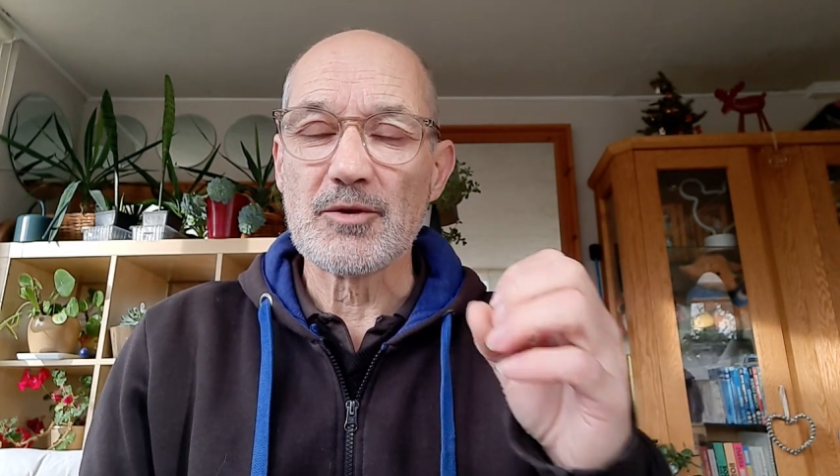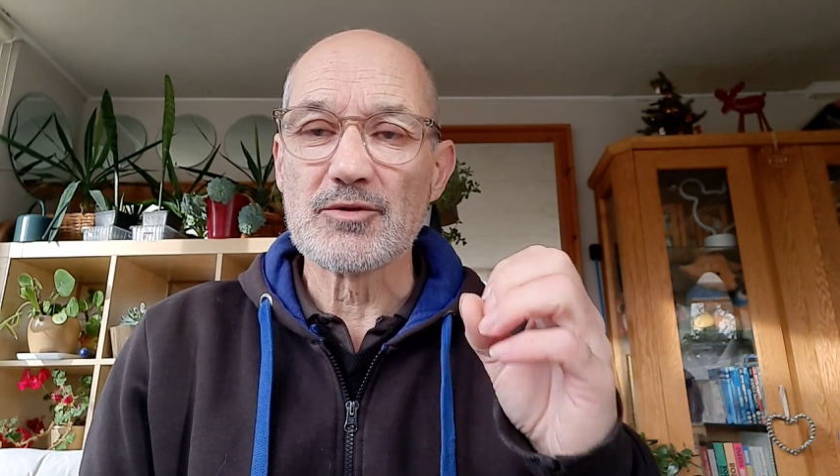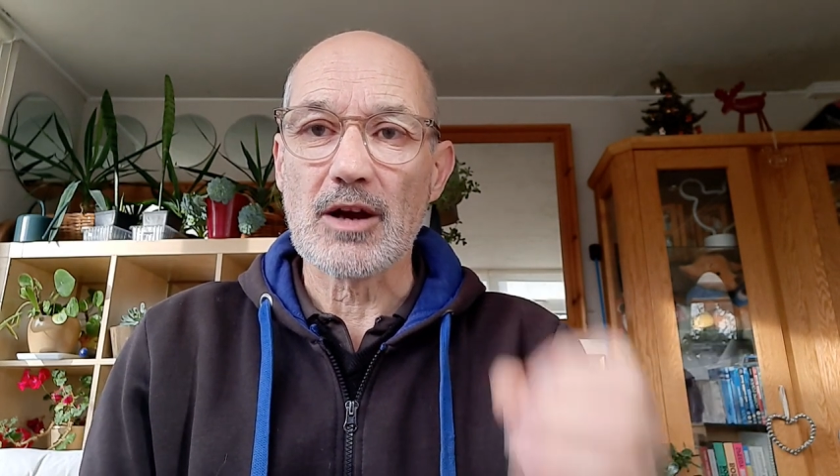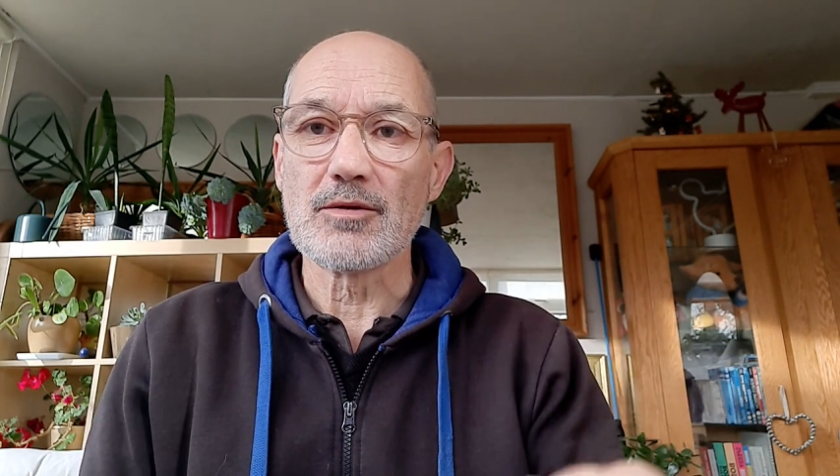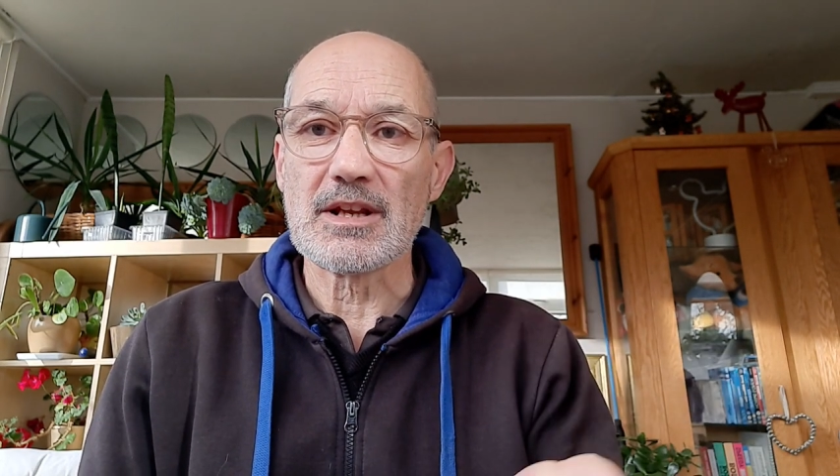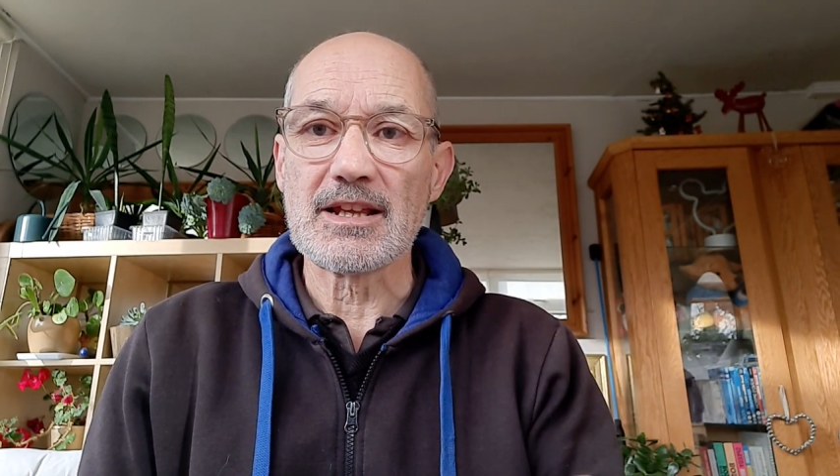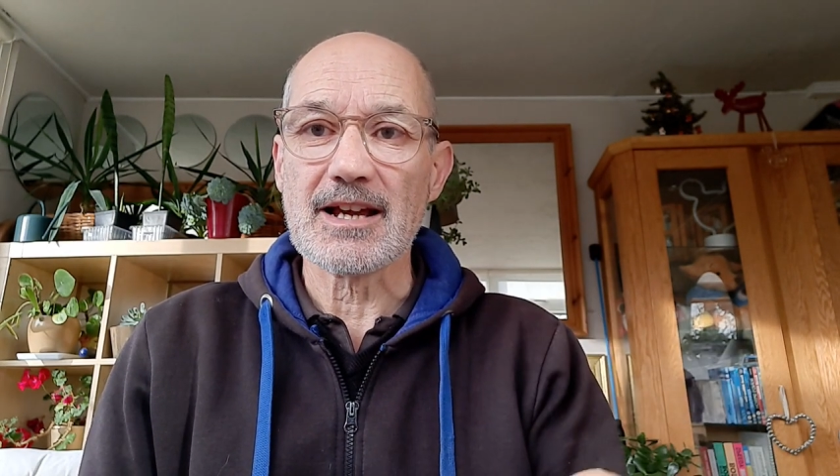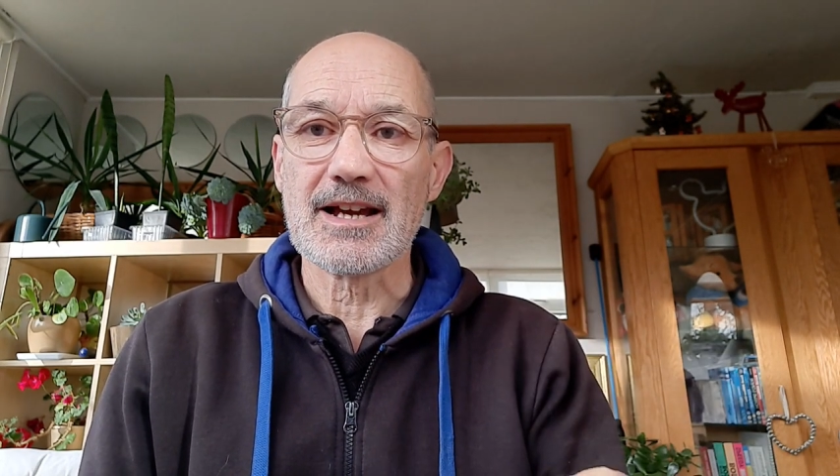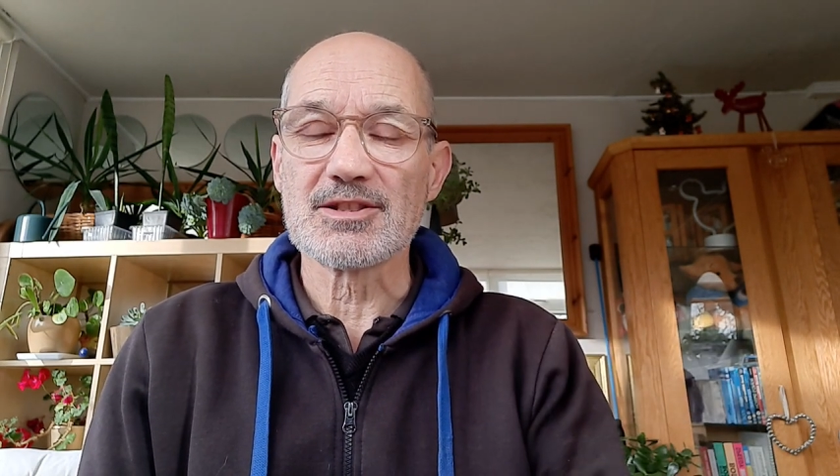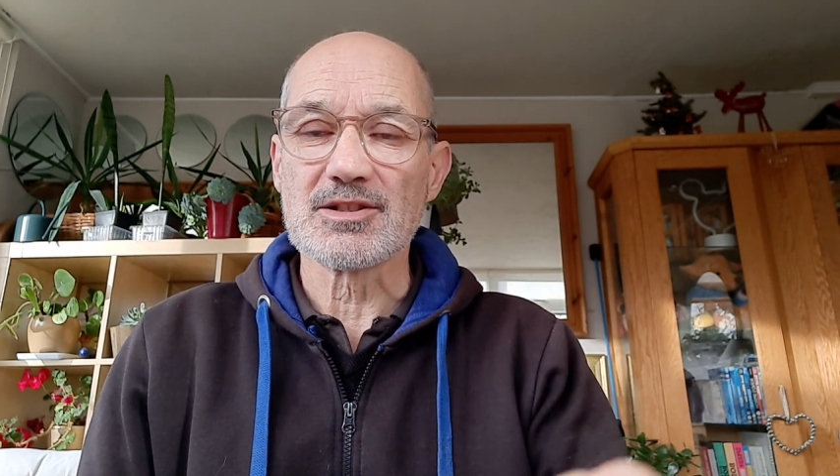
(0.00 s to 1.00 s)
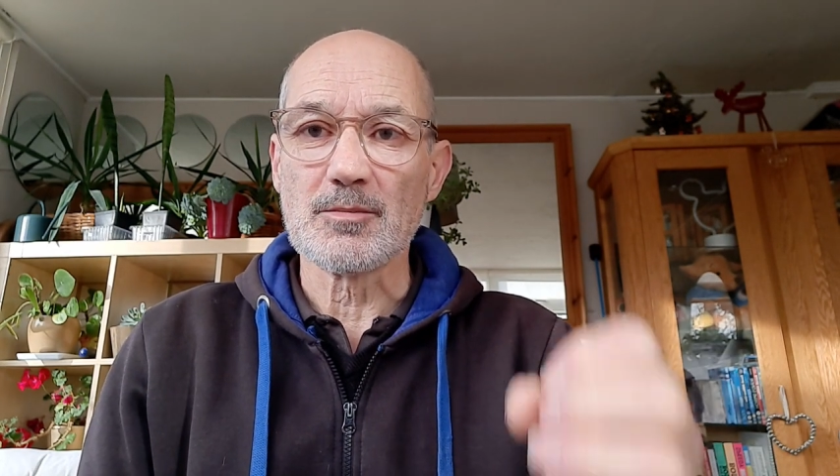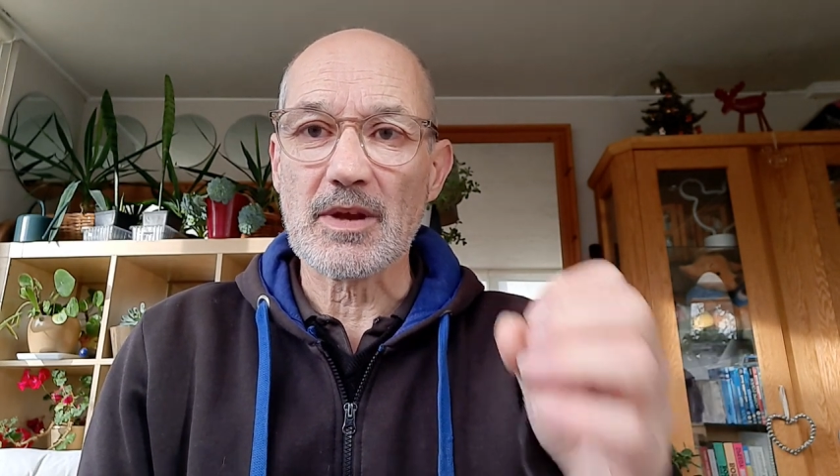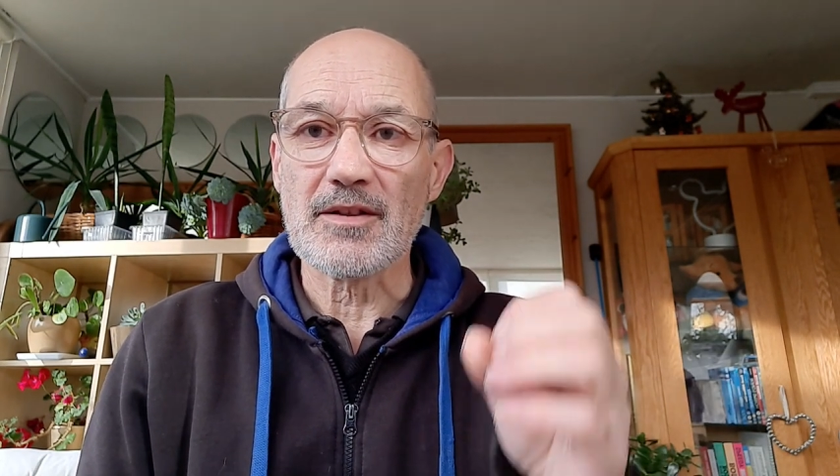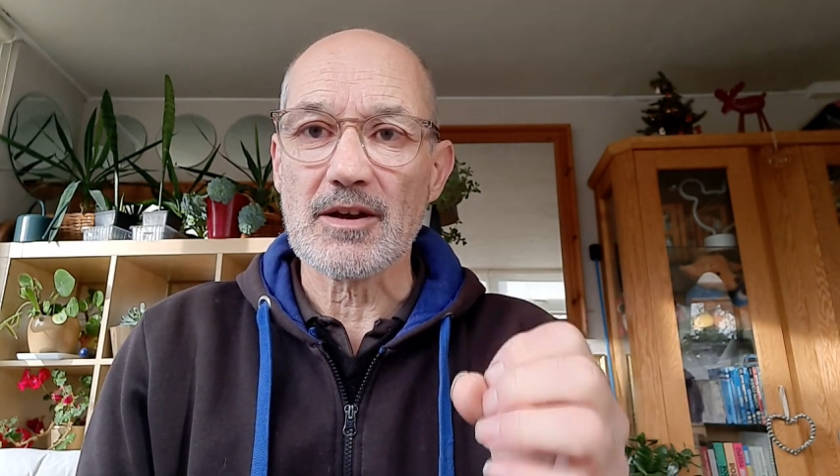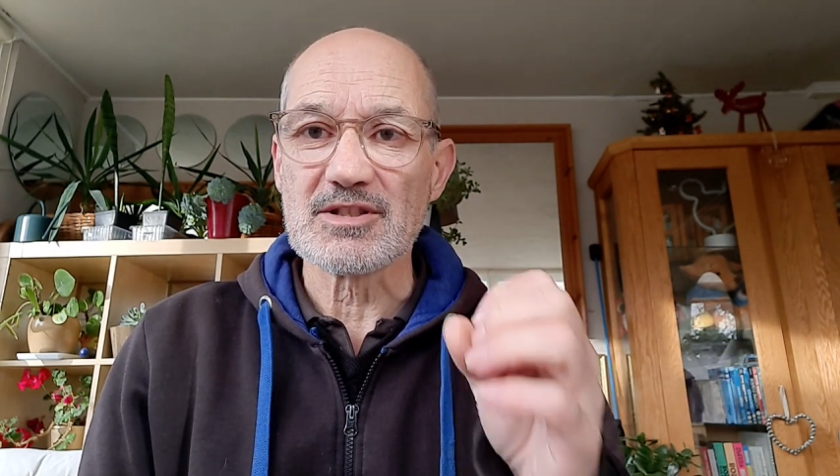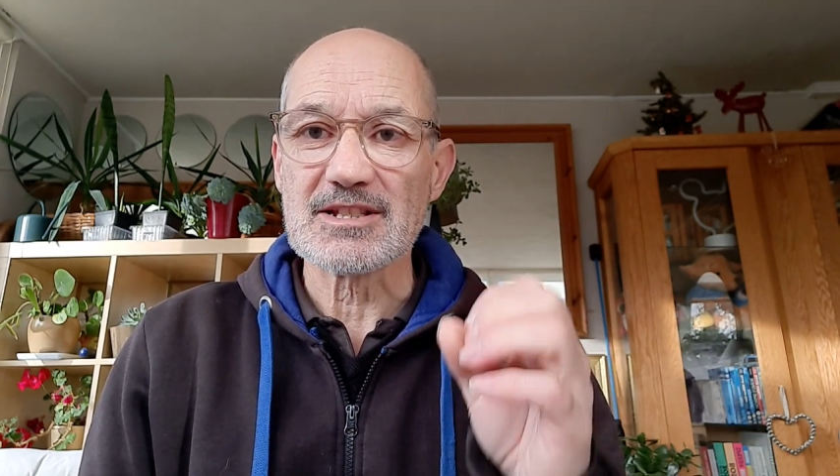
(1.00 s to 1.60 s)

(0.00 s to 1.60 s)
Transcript: you don't engage them in those